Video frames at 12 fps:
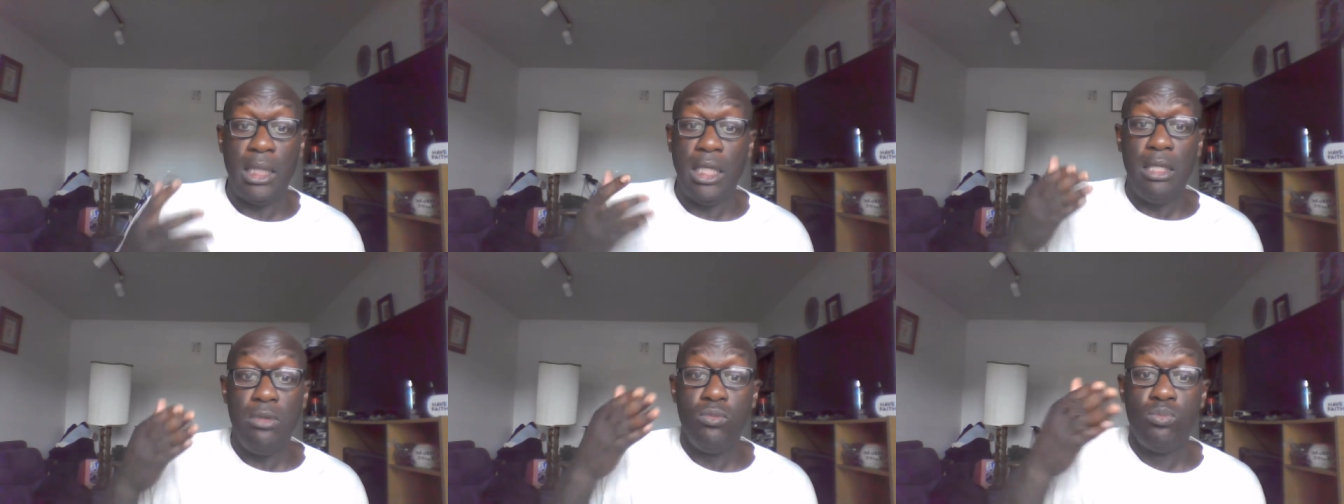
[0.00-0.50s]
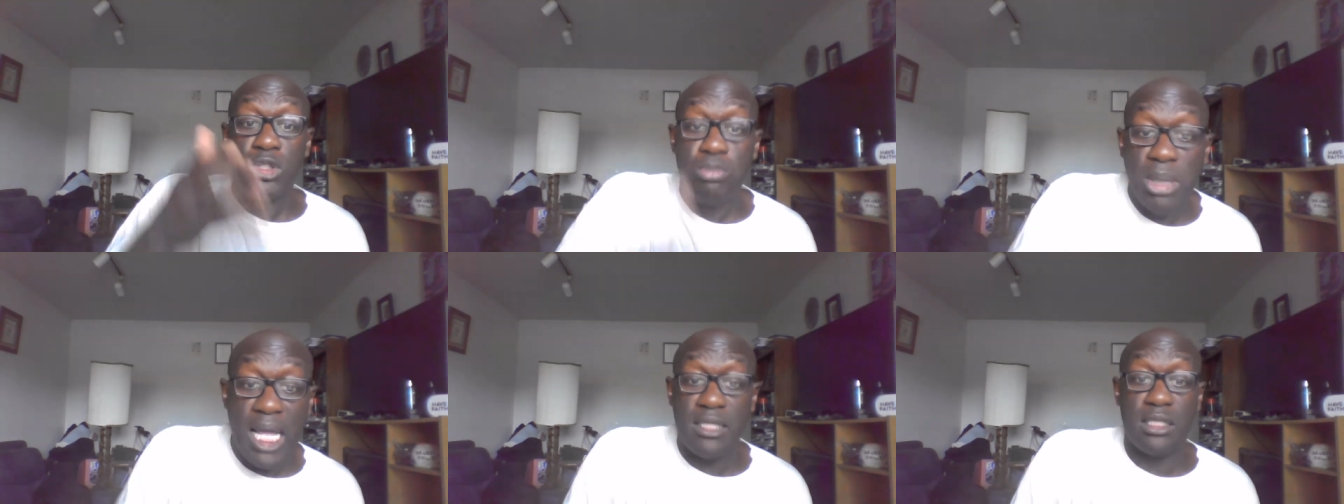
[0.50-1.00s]
he was
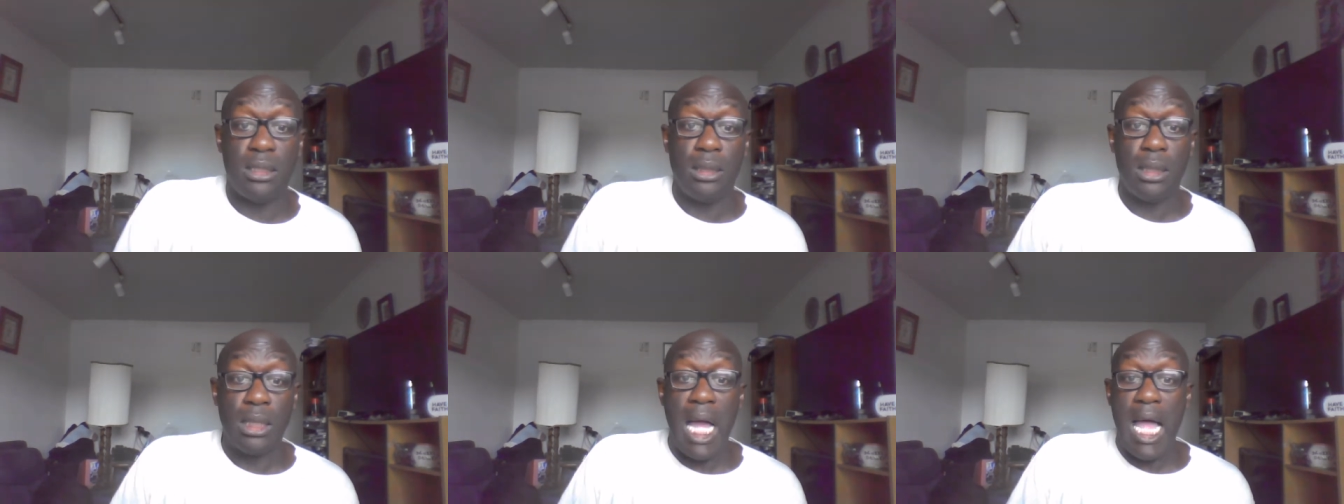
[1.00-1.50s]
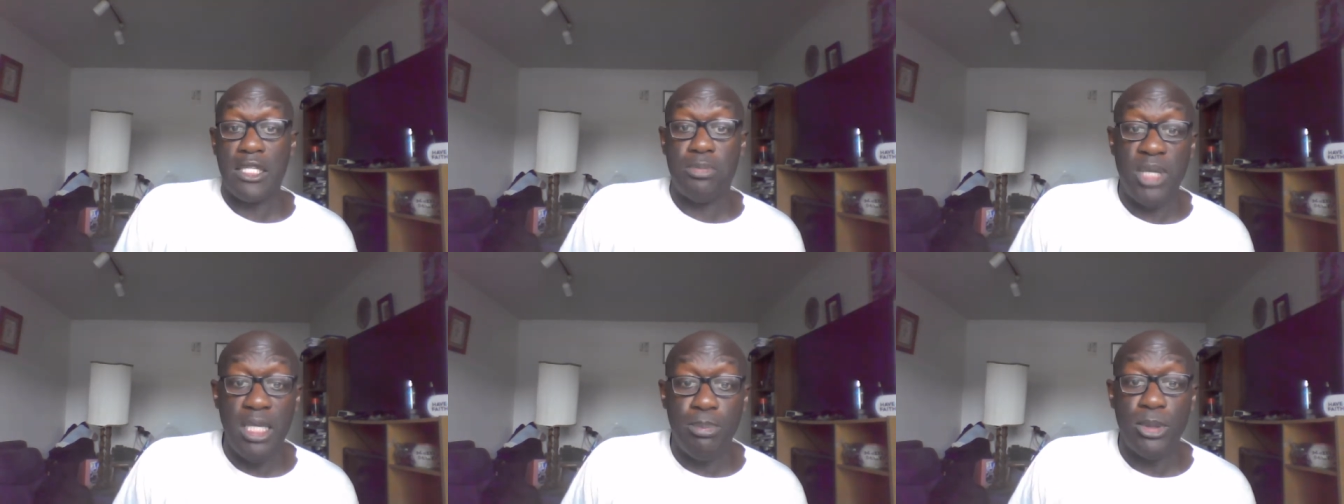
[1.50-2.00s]
blessing God's
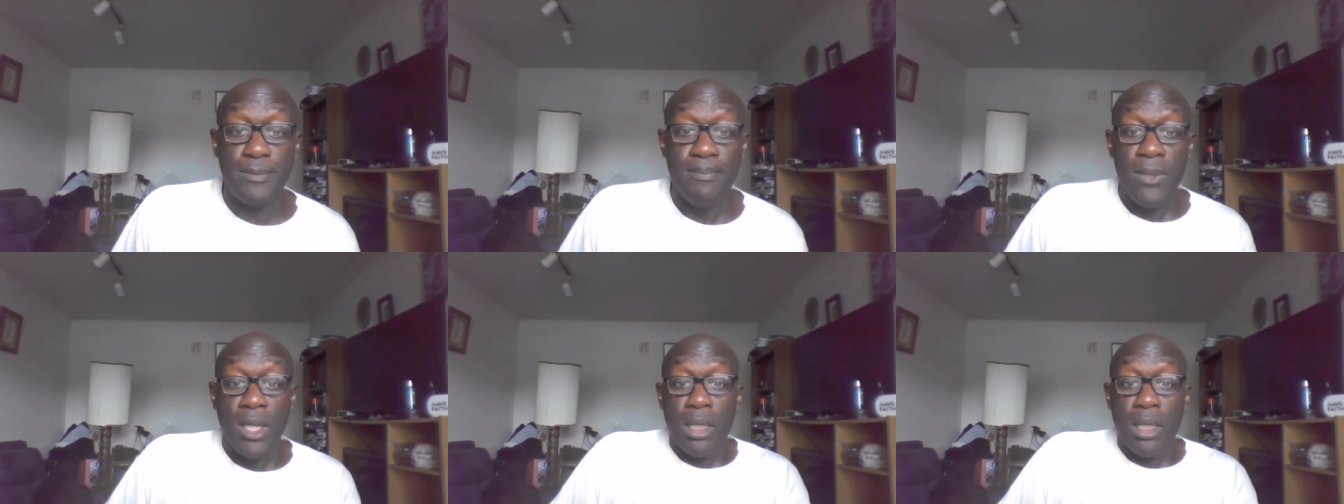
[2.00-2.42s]
people.